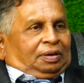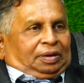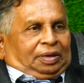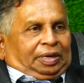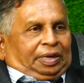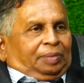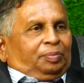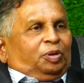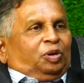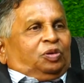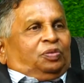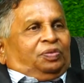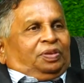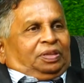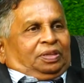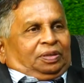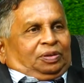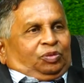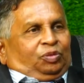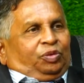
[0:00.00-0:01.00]
came out with
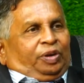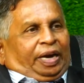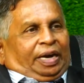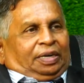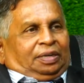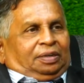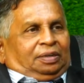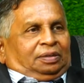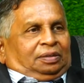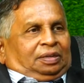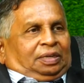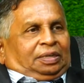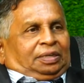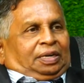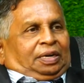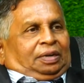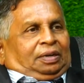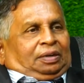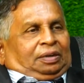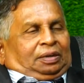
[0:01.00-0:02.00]
the new act,
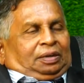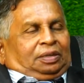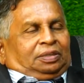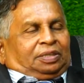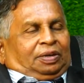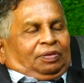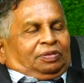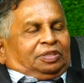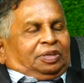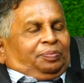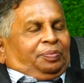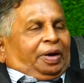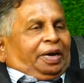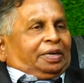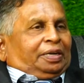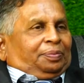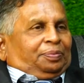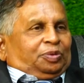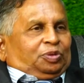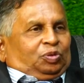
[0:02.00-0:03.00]
Insolvency
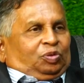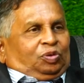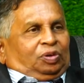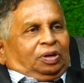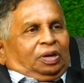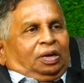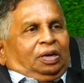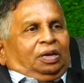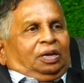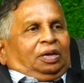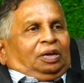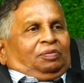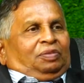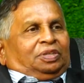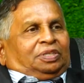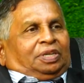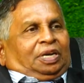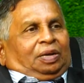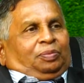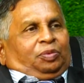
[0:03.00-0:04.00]
Bankruptcy Code,
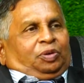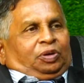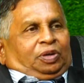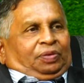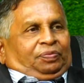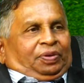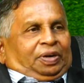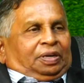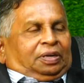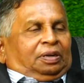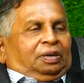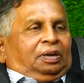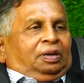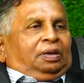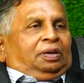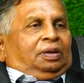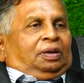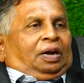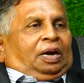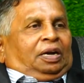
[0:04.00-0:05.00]
which came into effect,
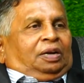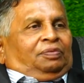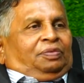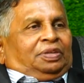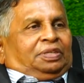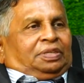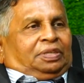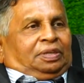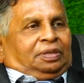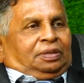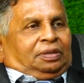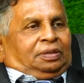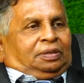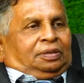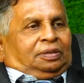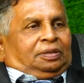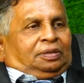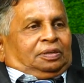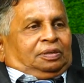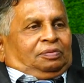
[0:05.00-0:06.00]
and which
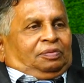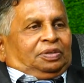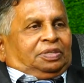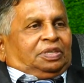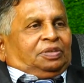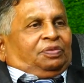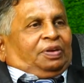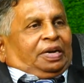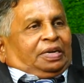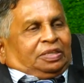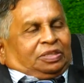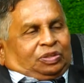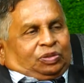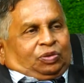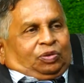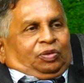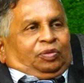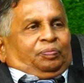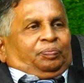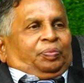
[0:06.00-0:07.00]
works
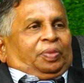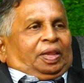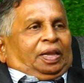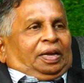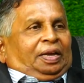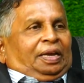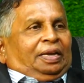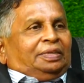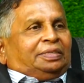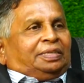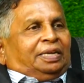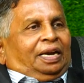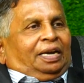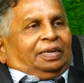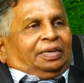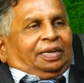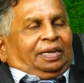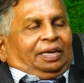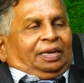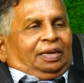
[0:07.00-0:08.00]
through
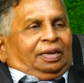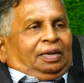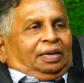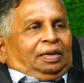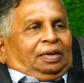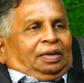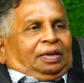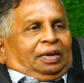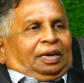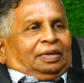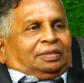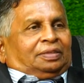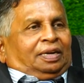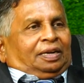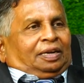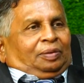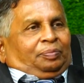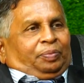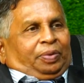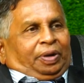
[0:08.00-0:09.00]
NCLT, National
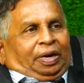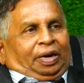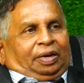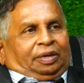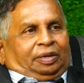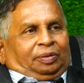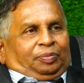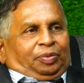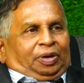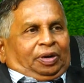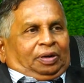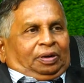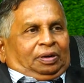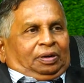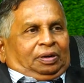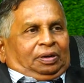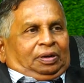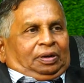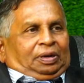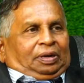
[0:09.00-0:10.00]
Company Law Tribunal,
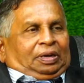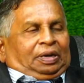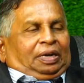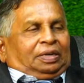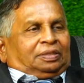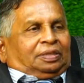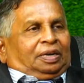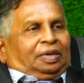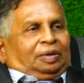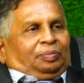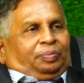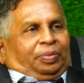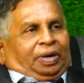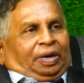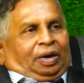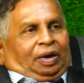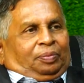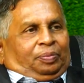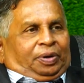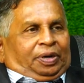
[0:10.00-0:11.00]
National Company
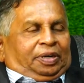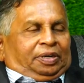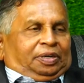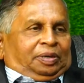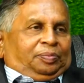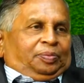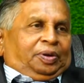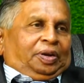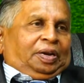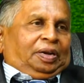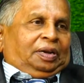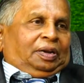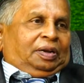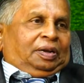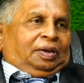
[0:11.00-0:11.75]
Law Appellate Tribunal,